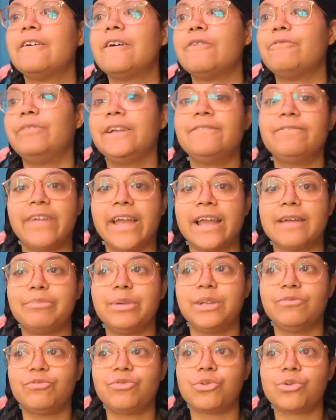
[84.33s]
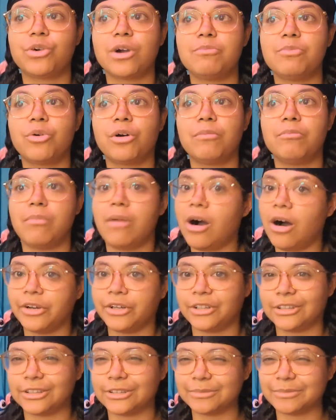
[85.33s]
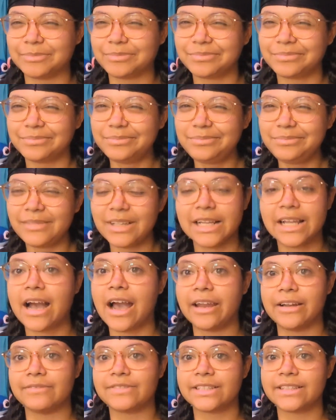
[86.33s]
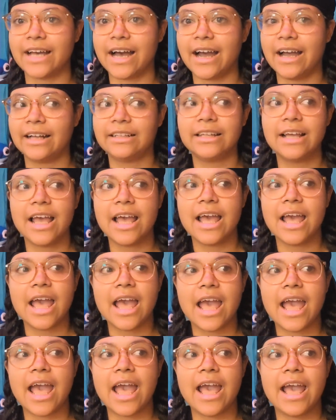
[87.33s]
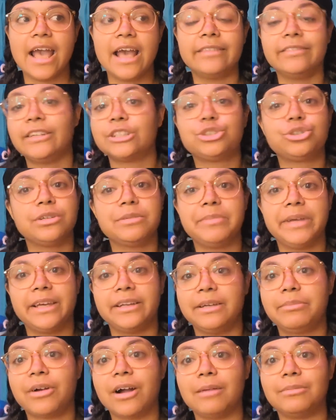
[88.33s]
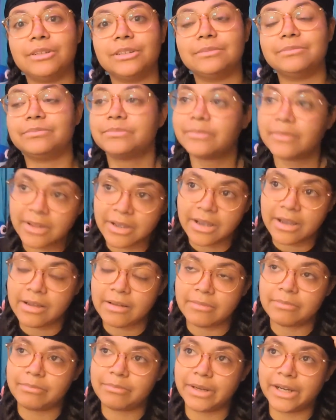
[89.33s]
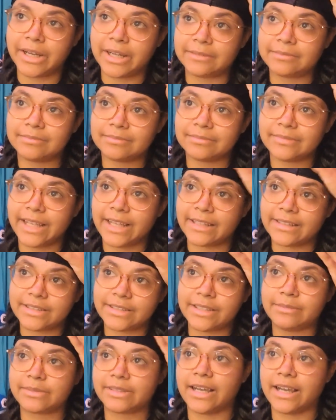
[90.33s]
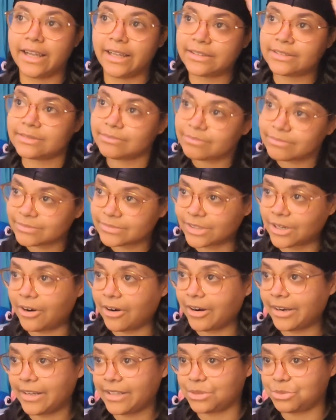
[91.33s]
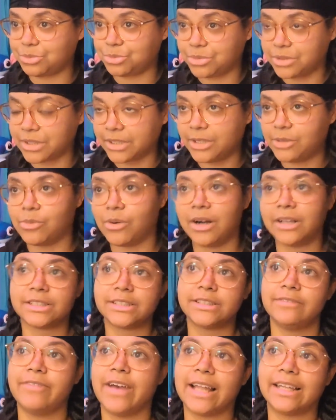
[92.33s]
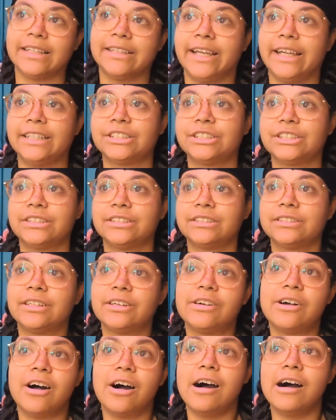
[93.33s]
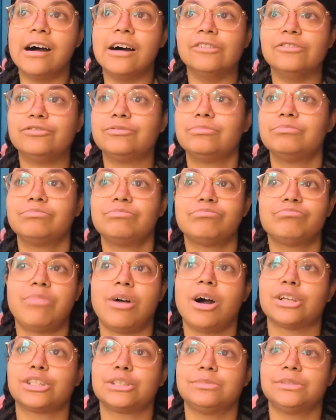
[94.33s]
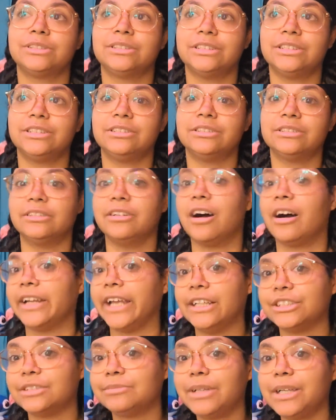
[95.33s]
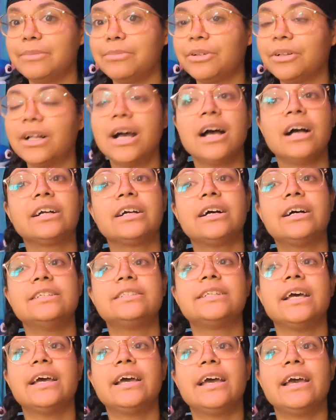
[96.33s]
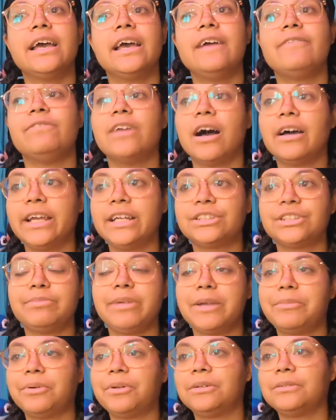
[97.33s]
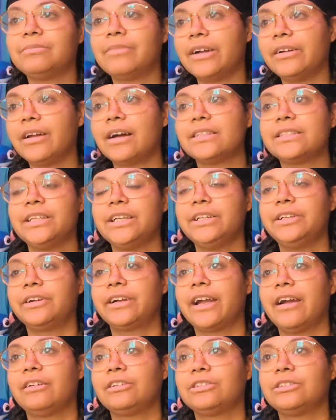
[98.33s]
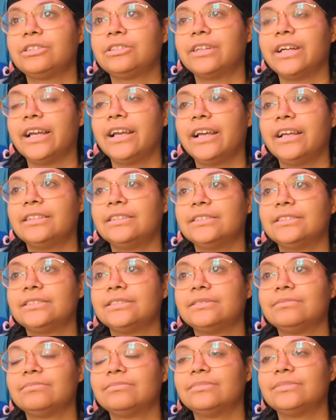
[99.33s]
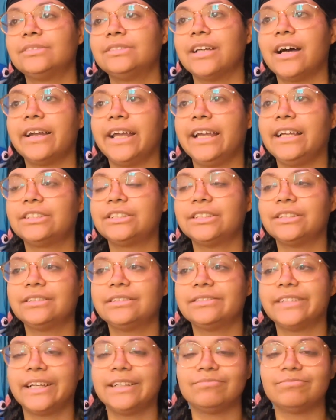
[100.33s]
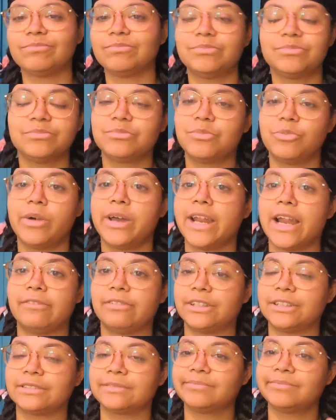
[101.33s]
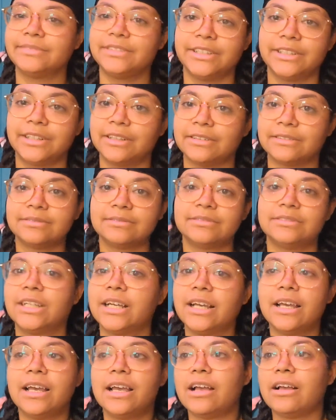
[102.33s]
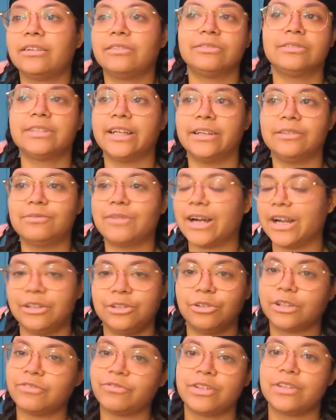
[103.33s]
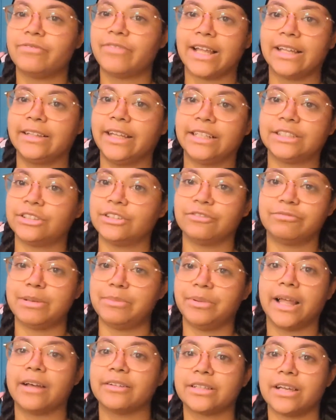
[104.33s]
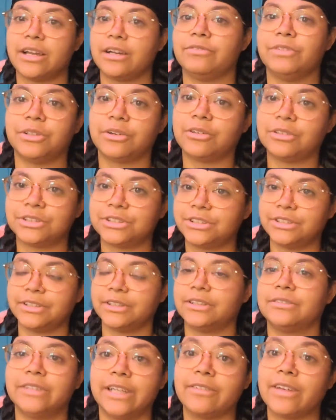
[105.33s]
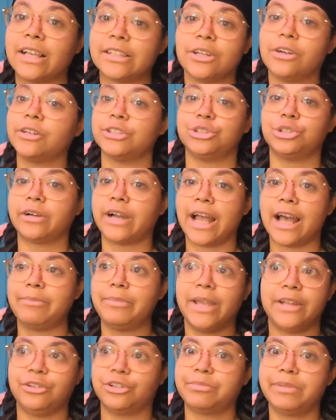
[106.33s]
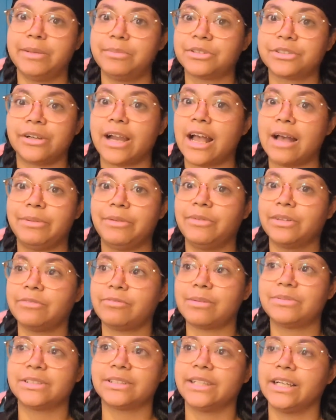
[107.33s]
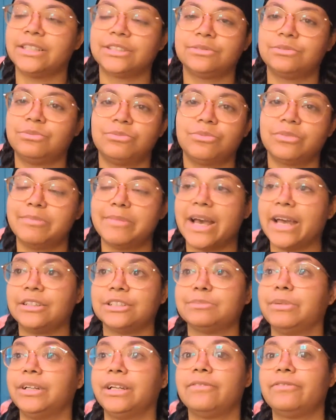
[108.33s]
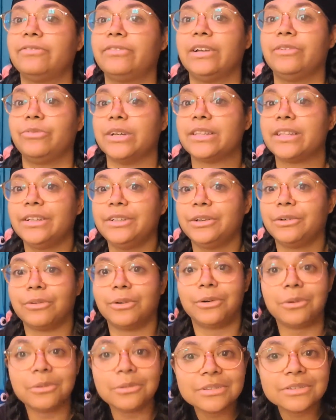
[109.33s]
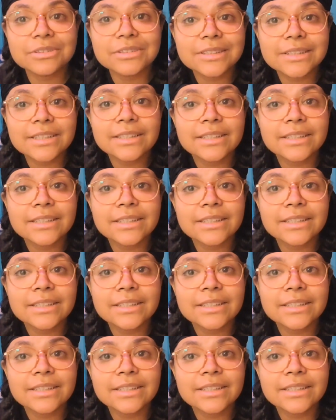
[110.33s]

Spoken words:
revamp it for a more modern kind of style, and there shouldn't be any problem. But it seems like the artist really wants the validation of possibly non-Asian people. Because if non-Asian people are not seeing your character as not Asian, then whatever, you know. Like, why are you looking for the validation of people outside of your culture, you know? As long as you're happy and your peoples are happy with the representation, what matters? But if within your own